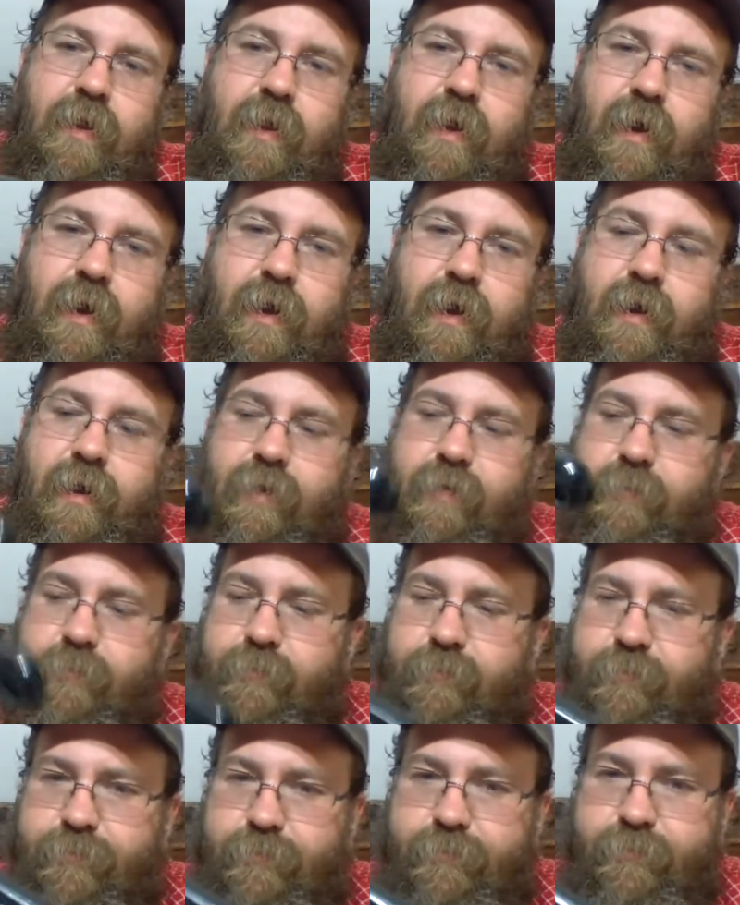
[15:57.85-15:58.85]

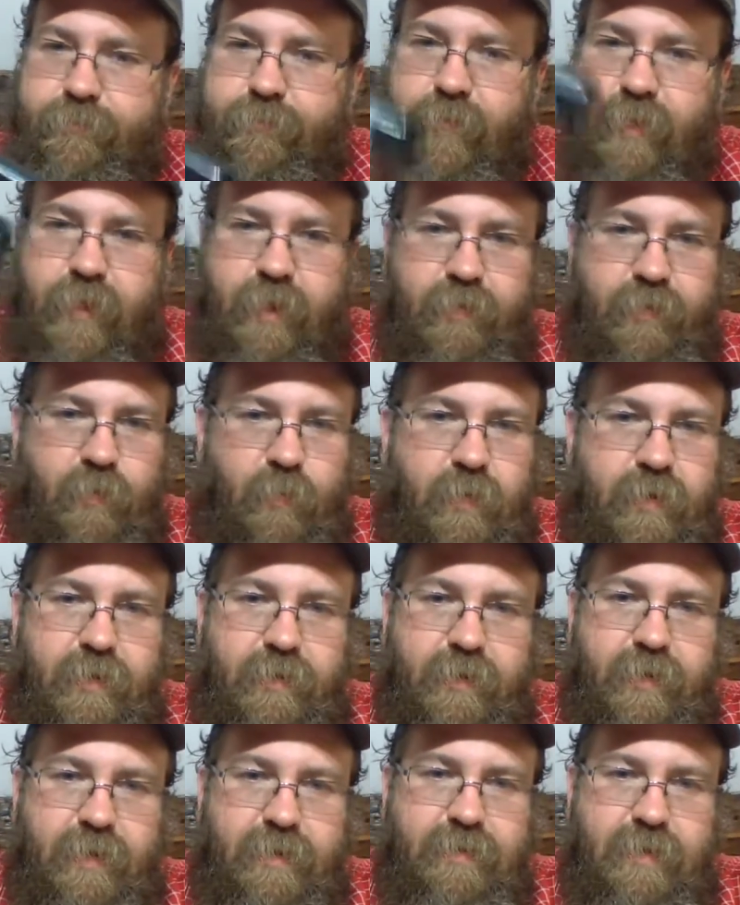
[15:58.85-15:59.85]
Either one
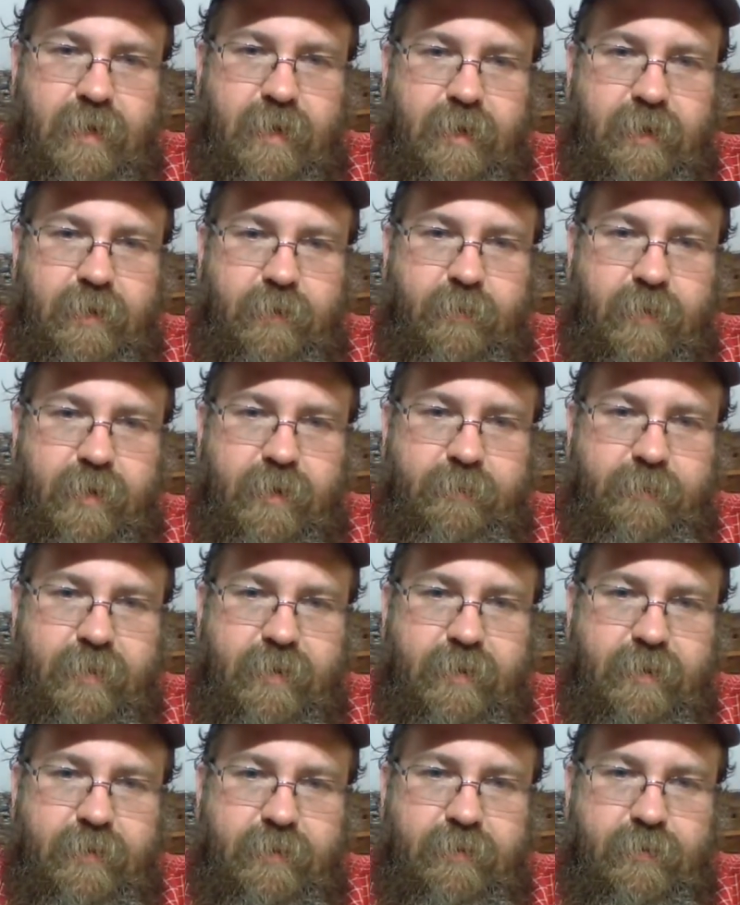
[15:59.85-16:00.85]
of these I highly
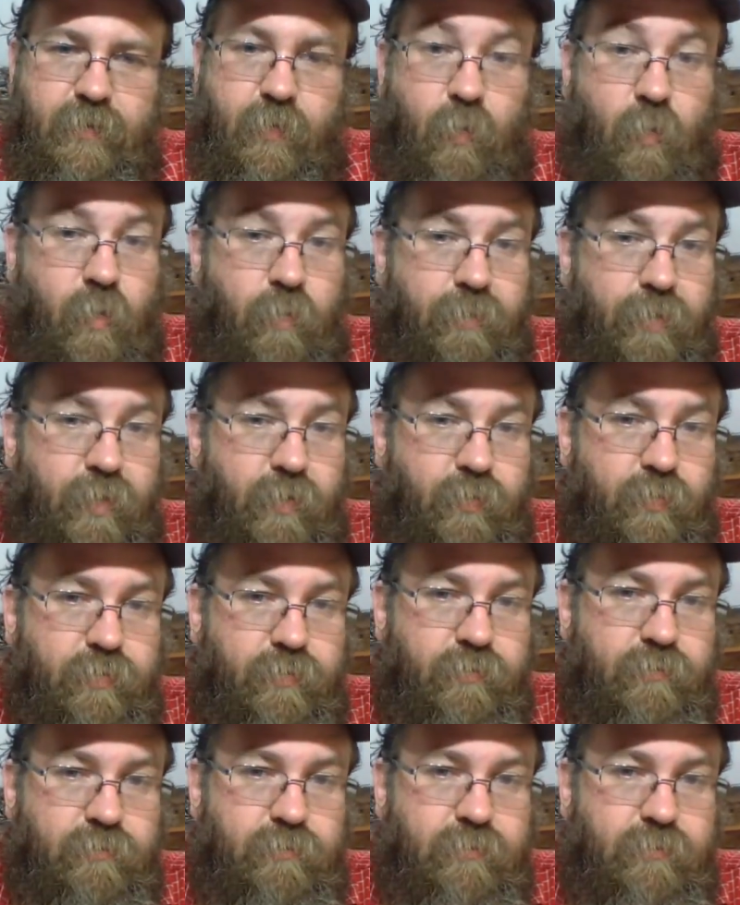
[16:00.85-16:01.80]
recommend, or both.